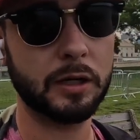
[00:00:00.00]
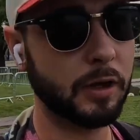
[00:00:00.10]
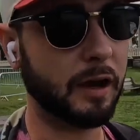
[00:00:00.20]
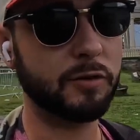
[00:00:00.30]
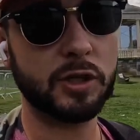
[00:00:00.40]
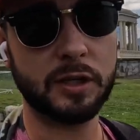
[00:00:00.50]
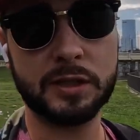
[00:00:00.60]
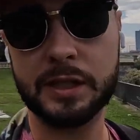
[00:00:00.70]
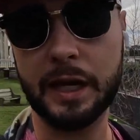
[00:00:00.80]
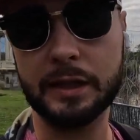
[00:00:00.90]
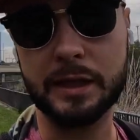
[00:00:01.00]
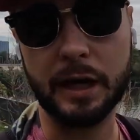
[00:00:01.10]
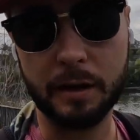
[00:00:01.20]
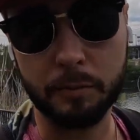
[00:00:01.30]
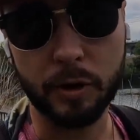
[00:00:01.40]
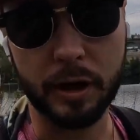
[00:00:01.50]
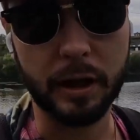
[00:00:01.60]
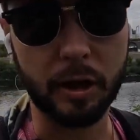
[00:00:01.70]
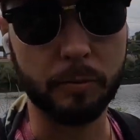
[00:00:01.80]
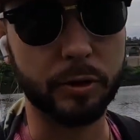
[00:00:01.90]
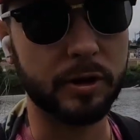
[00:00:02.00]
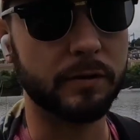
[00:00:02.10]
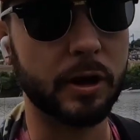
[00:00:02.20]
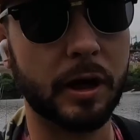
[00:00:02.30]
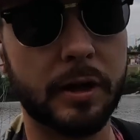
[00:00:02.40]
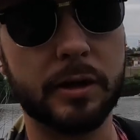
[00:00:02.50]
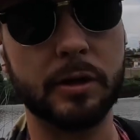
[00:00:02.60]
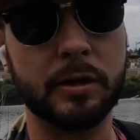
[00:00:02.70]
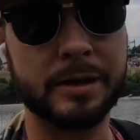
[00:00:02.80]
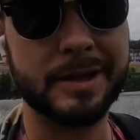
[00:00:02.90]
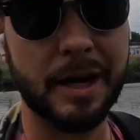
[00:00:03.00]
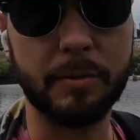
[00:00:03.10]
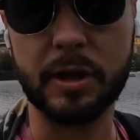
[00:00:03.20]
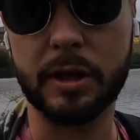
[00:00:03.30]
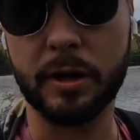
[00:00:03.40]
Obviously it's daytime, but I don't believe they're on during this time of the year